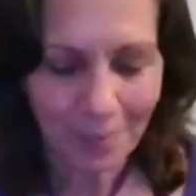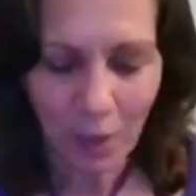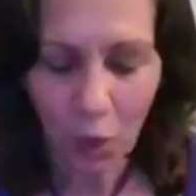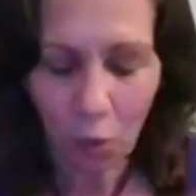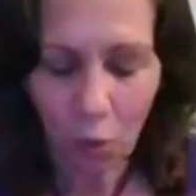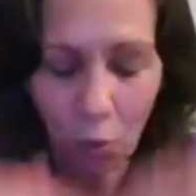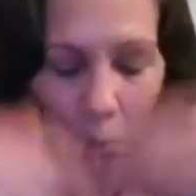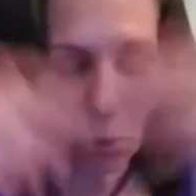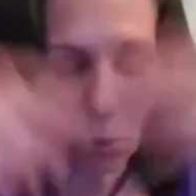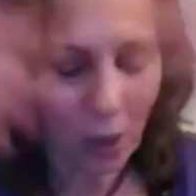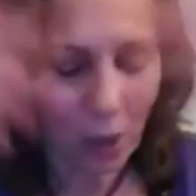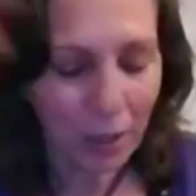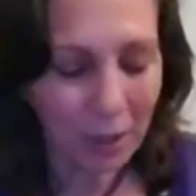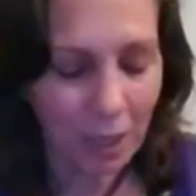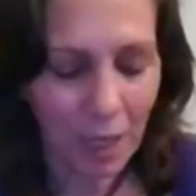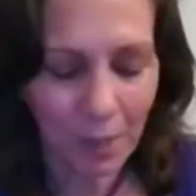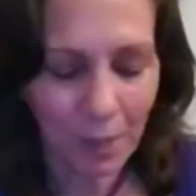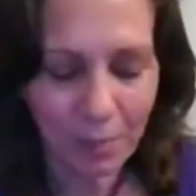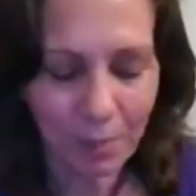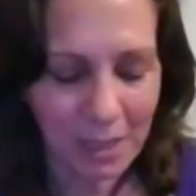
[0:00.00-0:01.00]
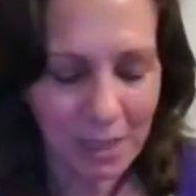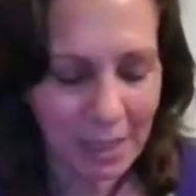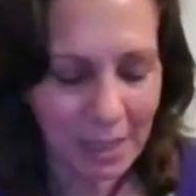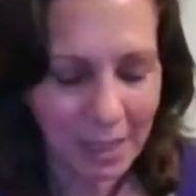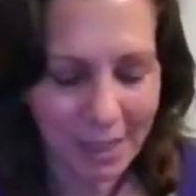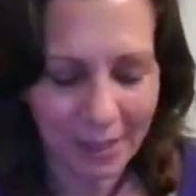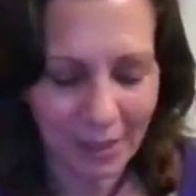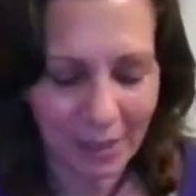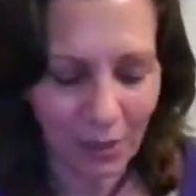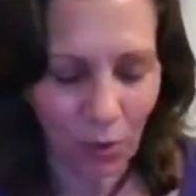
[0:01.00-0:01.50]
what comes in?
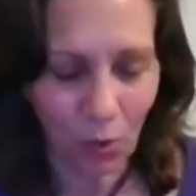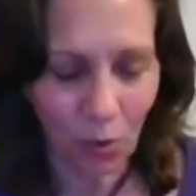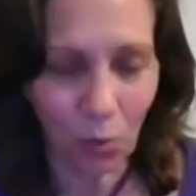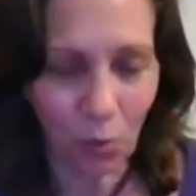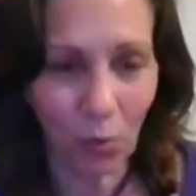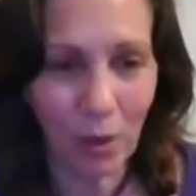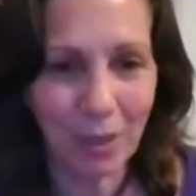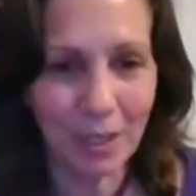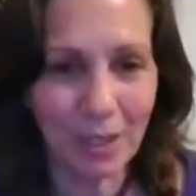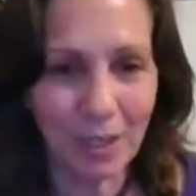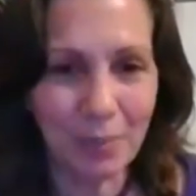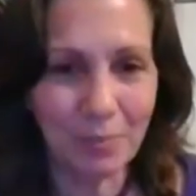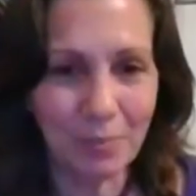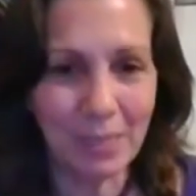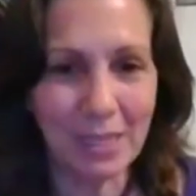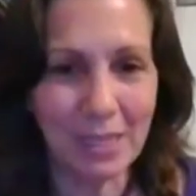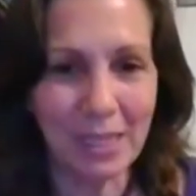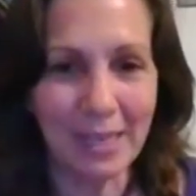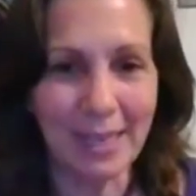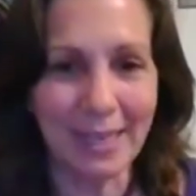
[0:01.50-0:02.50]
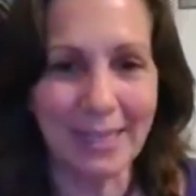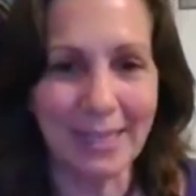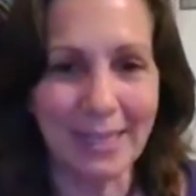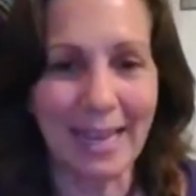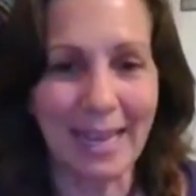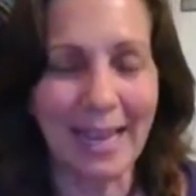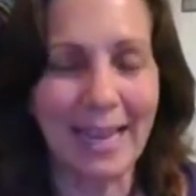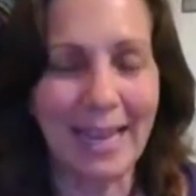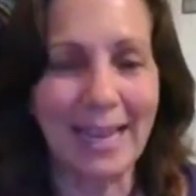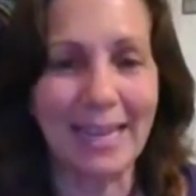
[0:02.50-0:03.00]
What comes in?
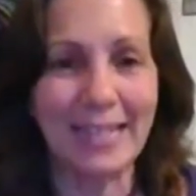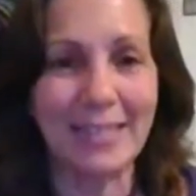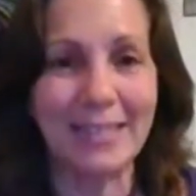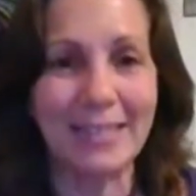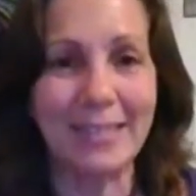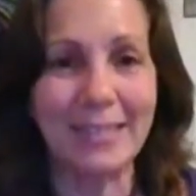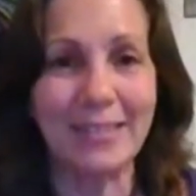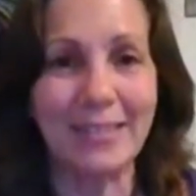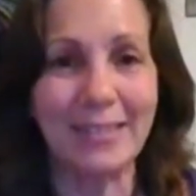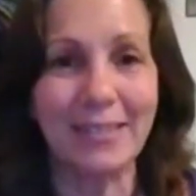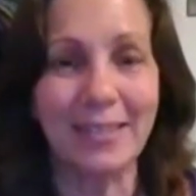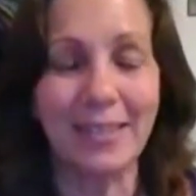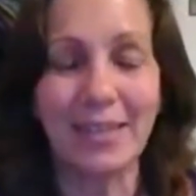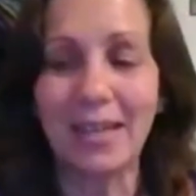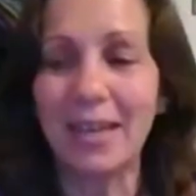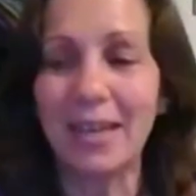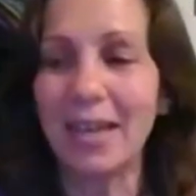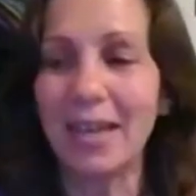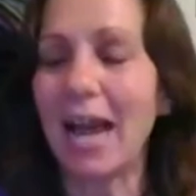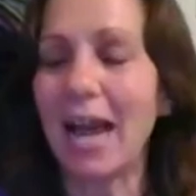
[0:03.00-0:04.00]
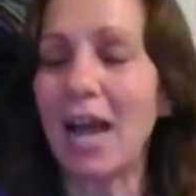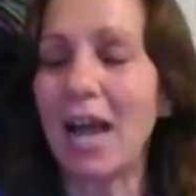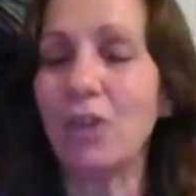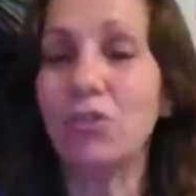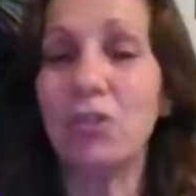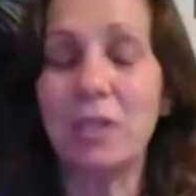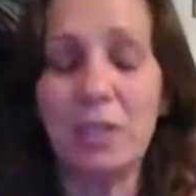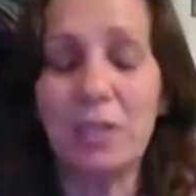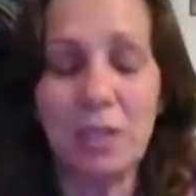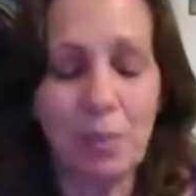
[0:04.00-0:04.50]
And I'll
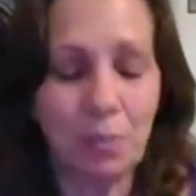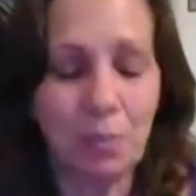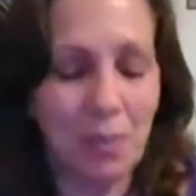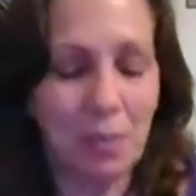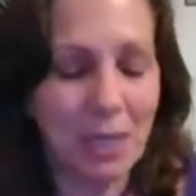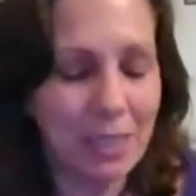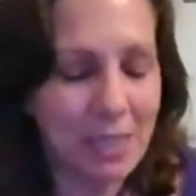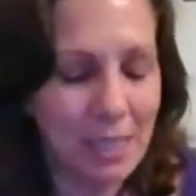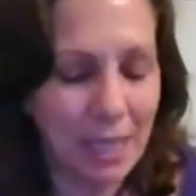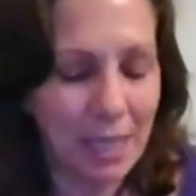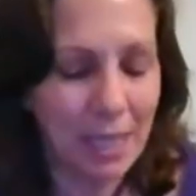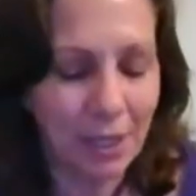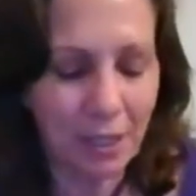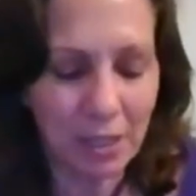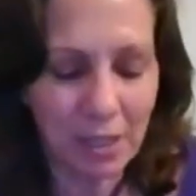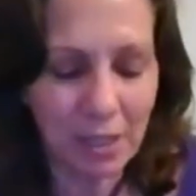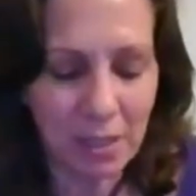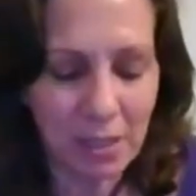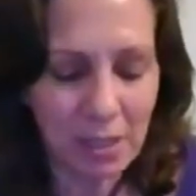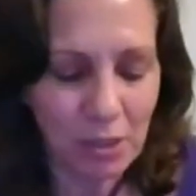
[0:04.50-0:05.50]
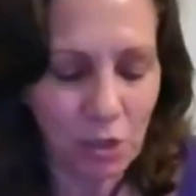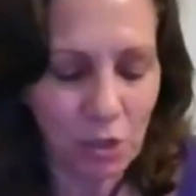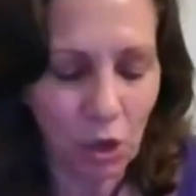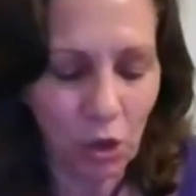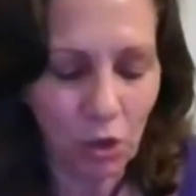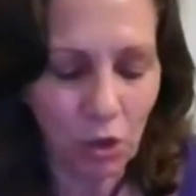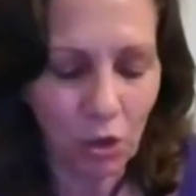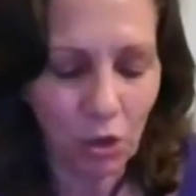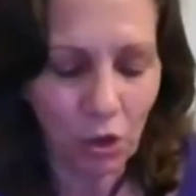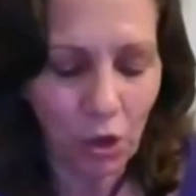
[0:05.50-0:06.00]
just space out on the snow
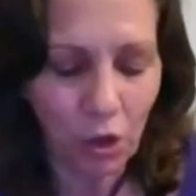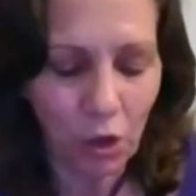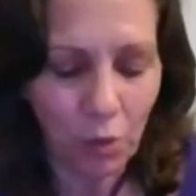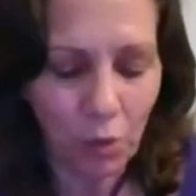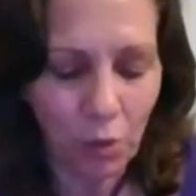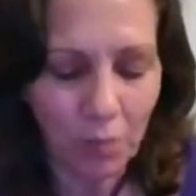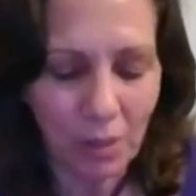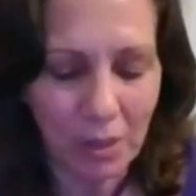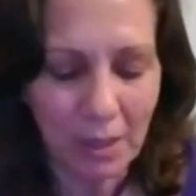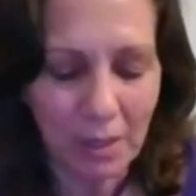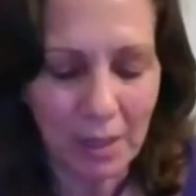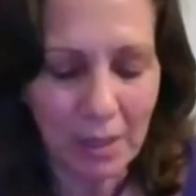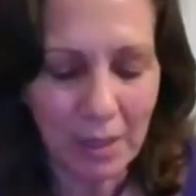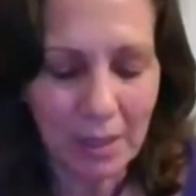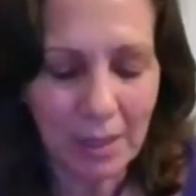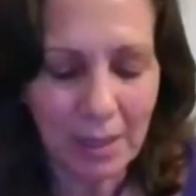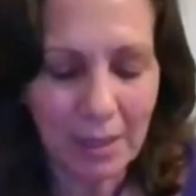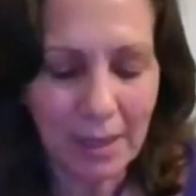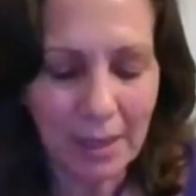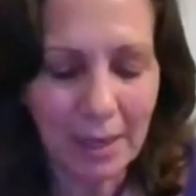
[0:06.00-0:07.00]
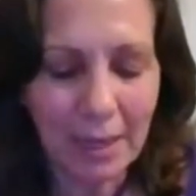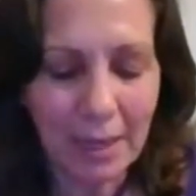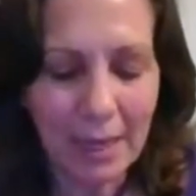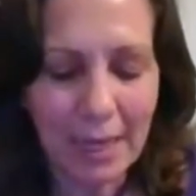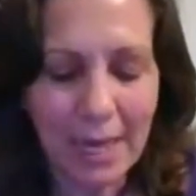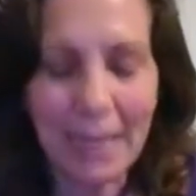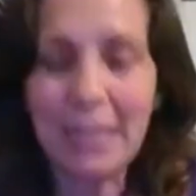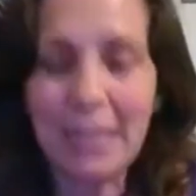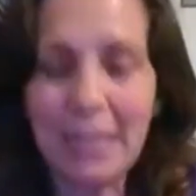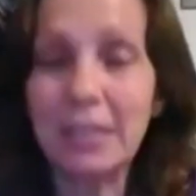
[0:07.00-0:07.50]
globe
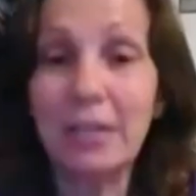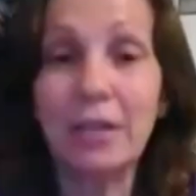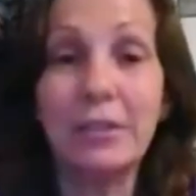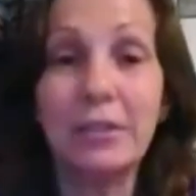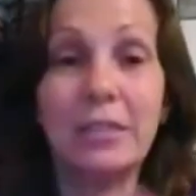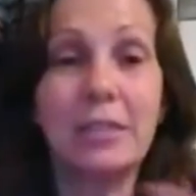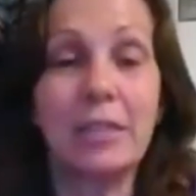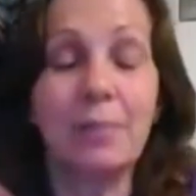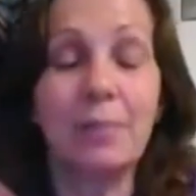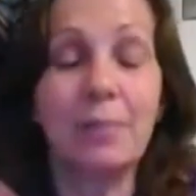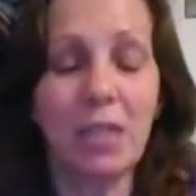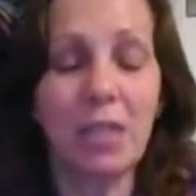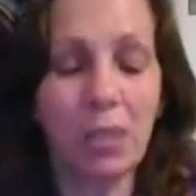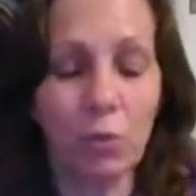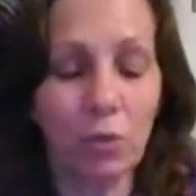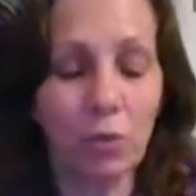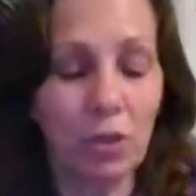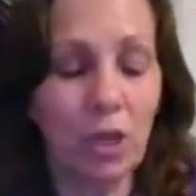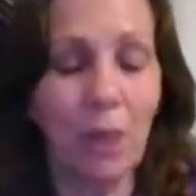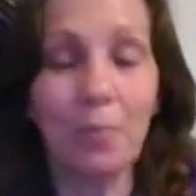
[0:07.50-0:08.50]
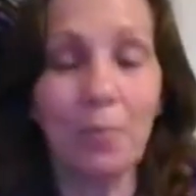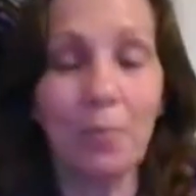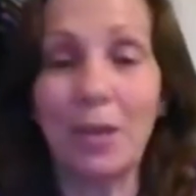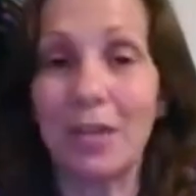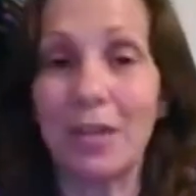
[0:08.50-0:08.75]
and something will come in.